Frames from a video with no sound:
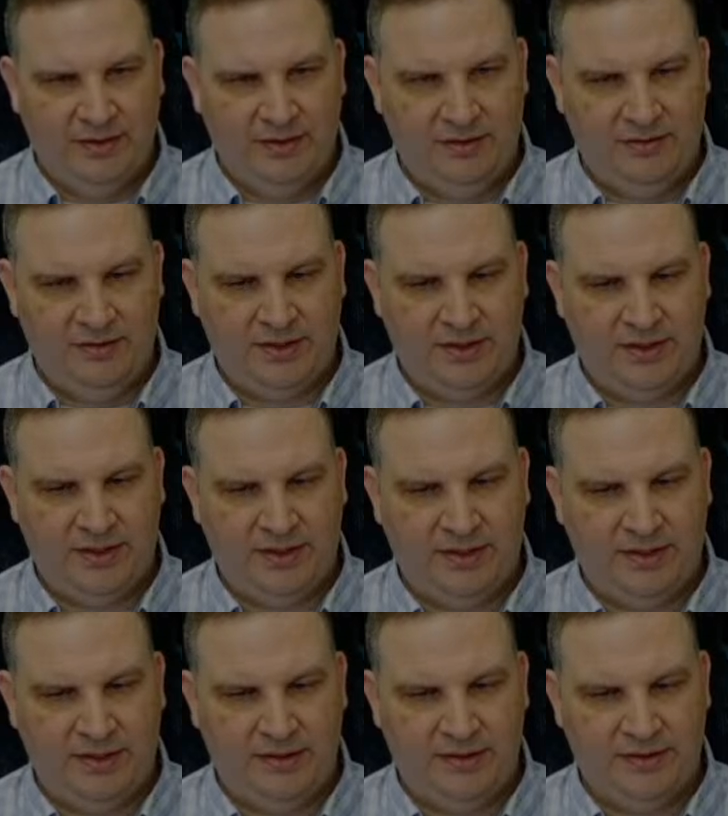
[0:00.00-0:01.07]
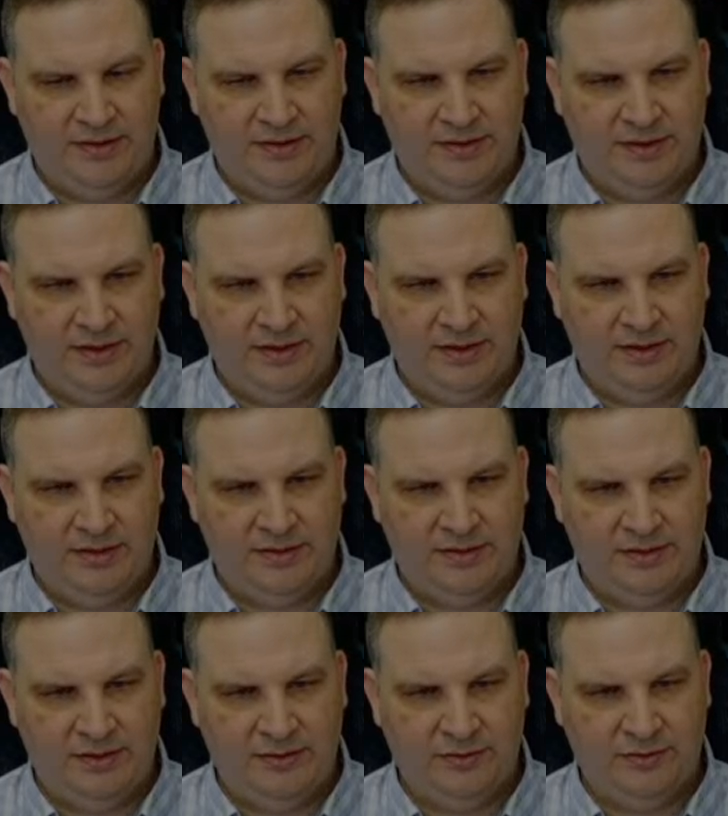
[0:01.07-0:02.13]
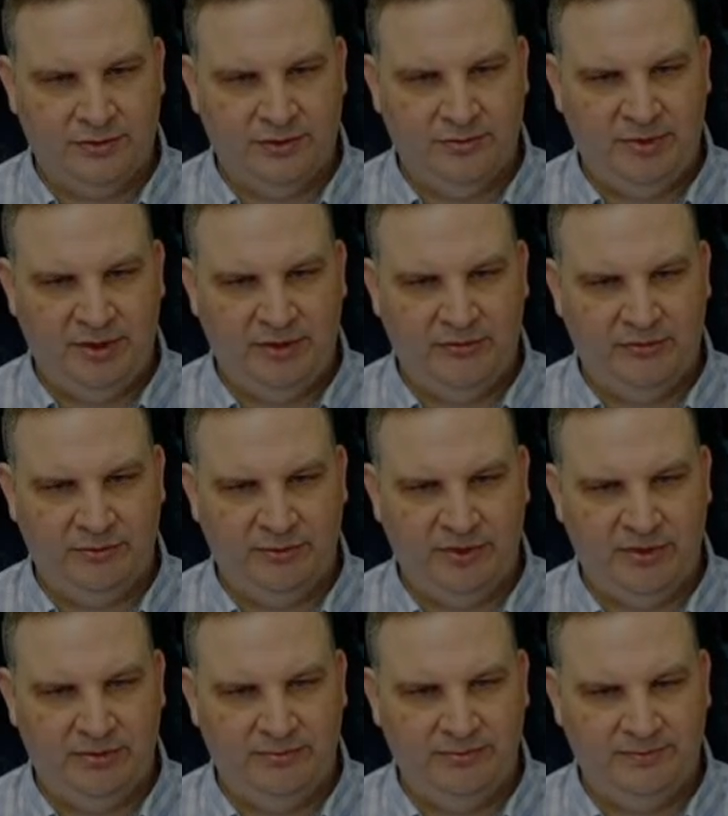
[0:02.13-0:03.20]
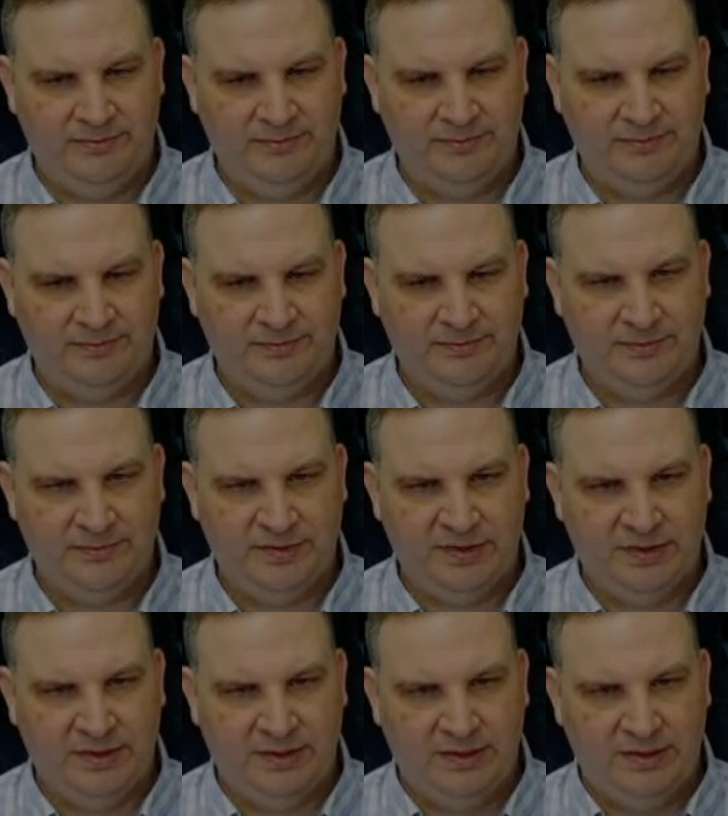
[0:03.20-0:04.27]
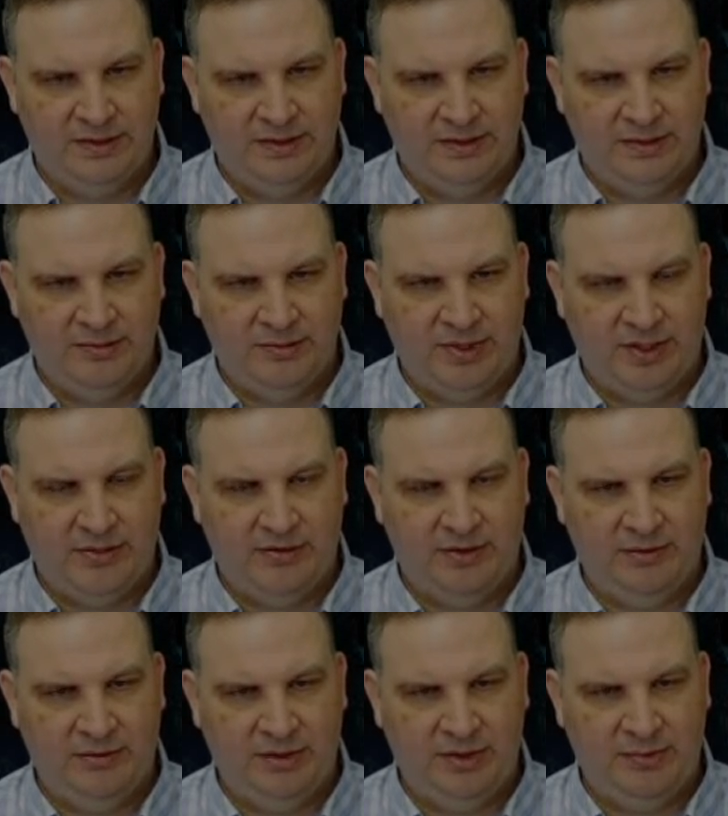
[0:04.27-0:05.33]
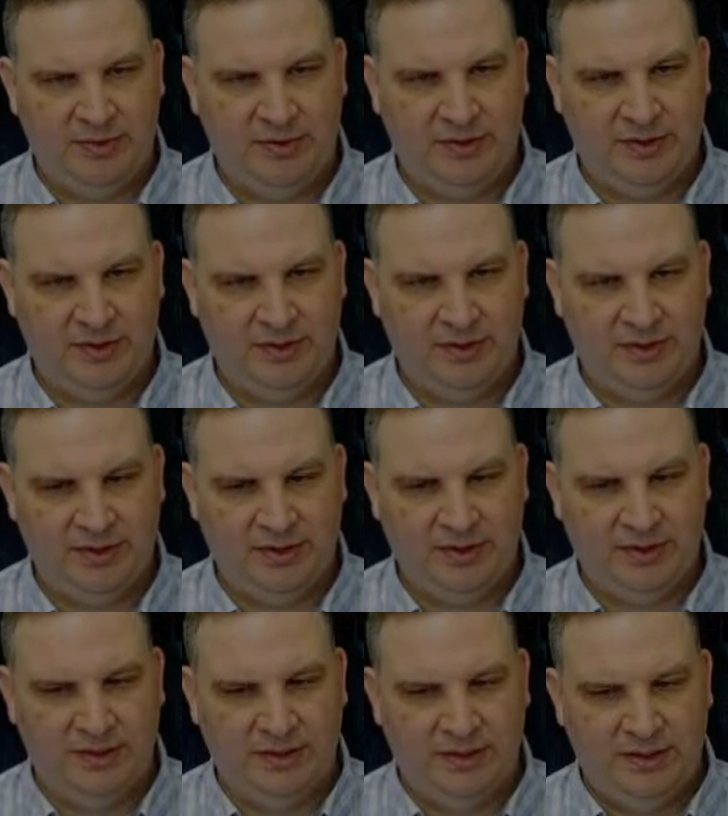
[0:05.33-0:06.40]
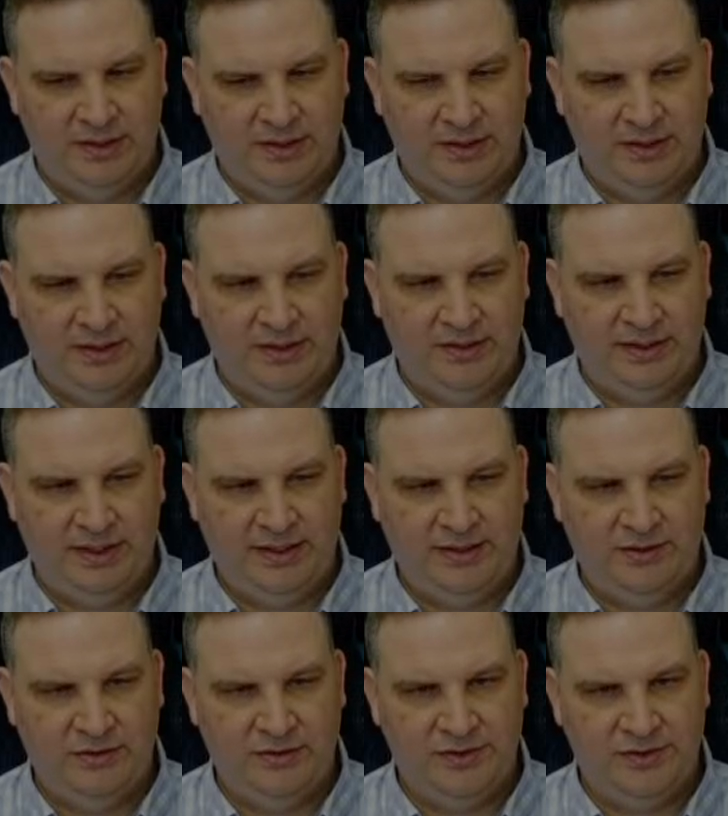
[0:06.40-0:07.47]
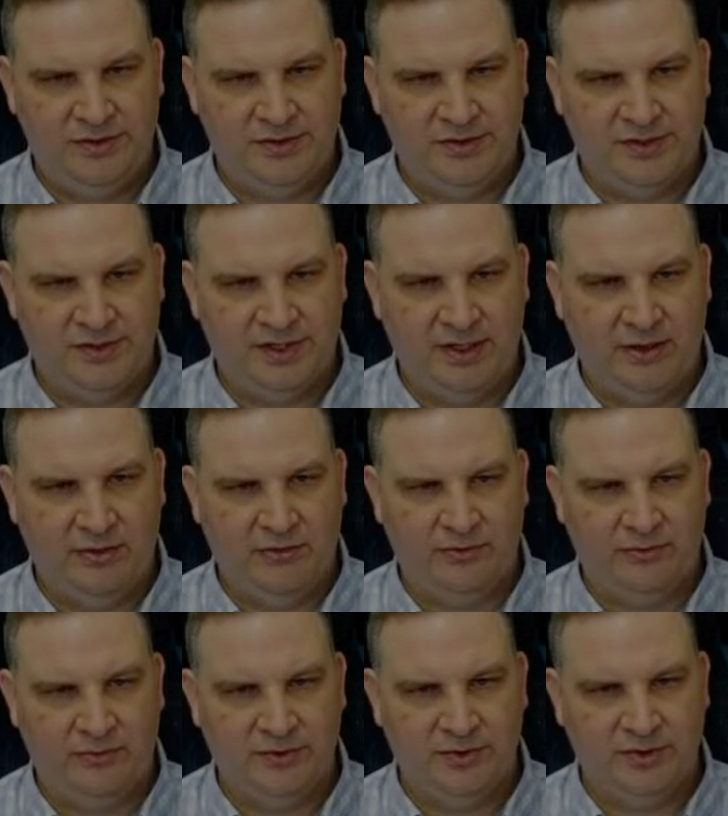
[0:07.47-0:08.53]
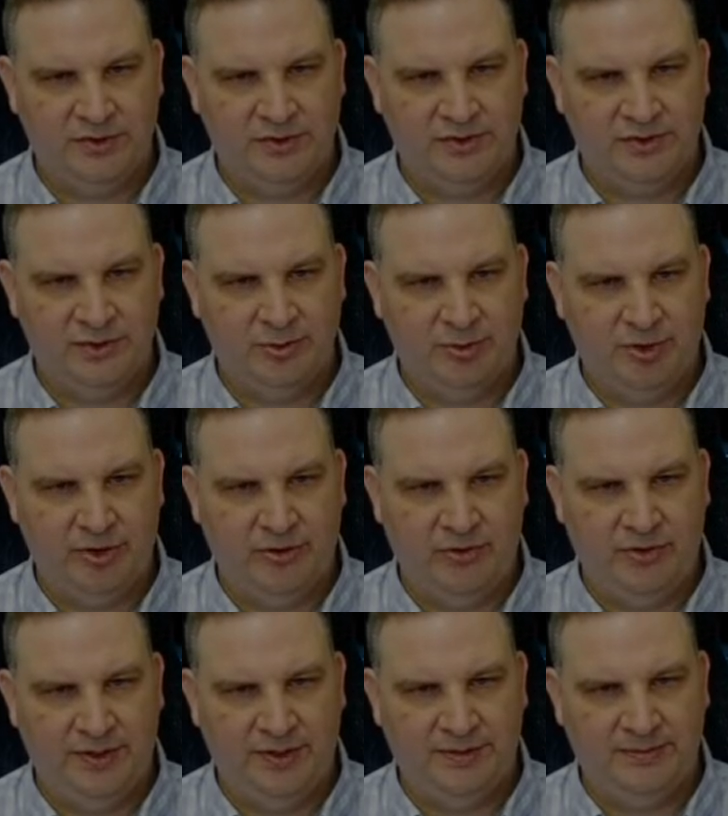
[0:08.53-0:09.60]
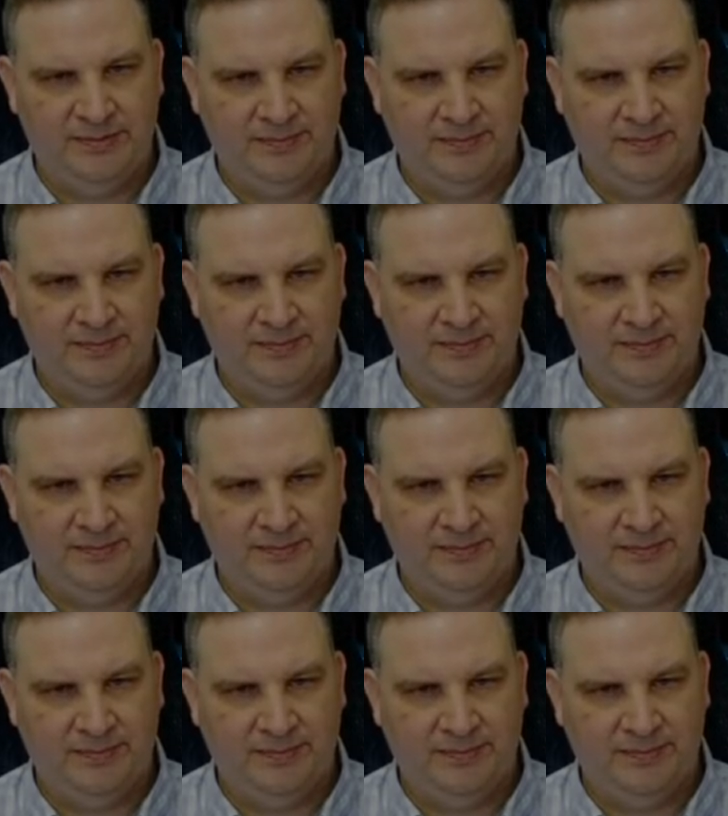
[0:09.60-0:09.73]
Okay, let's see. Steal turn meter from him. Power him up. And that dude's in stealth, which is super annoying.